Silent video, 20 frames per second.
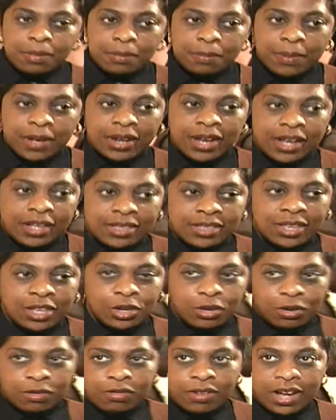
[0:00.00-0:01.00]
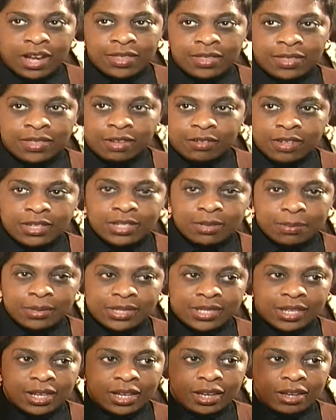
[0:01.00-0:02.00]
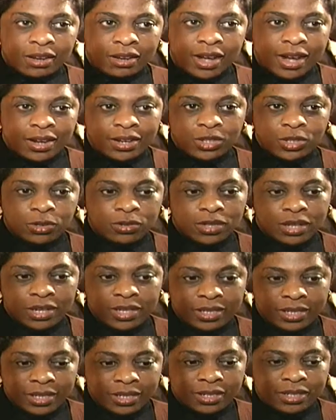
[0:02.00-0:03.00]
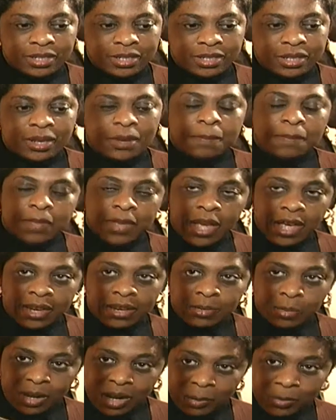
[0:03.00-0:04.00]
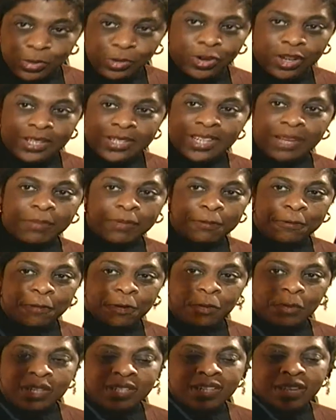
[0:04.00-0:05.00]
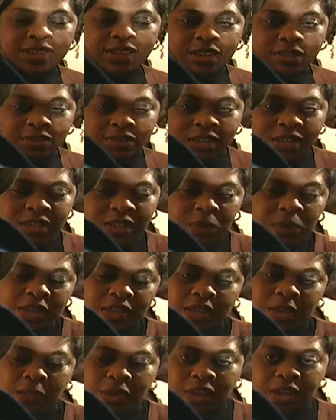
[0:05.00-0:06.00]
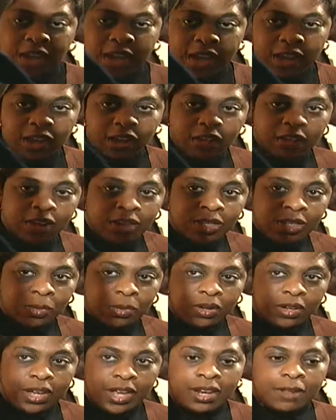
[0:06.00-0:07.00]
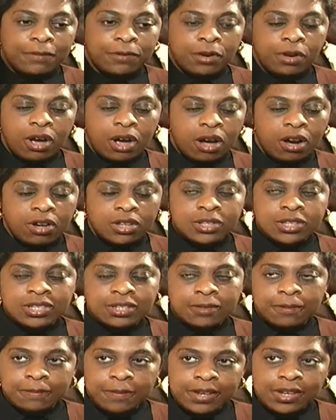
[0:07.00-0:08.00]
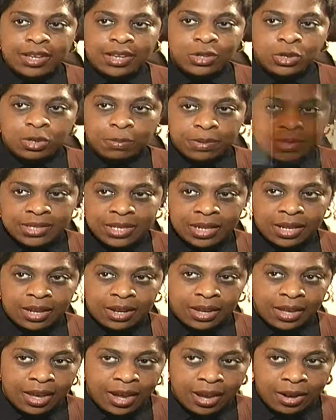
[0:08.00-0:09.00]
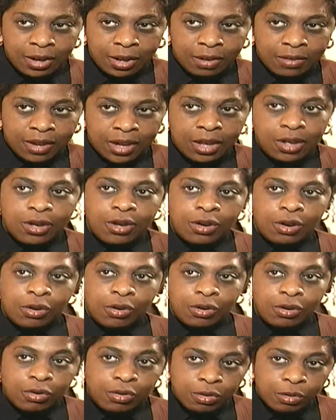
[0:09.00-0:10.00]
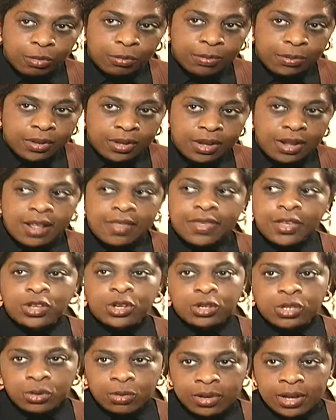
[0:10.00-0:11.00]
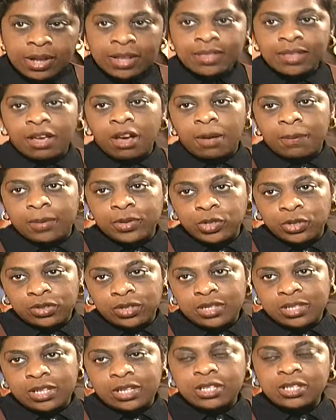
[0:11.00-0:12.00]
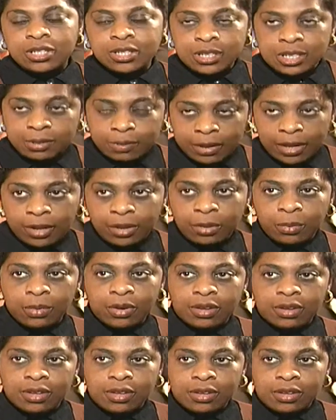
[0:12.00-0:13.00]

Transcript: But I think you're right that there is a particular attitude that exists. And what I was trying to say before was that where they want to categorize work. And if your art doesn't fit into a particular category or group, then you don't get the opportunity to display your work.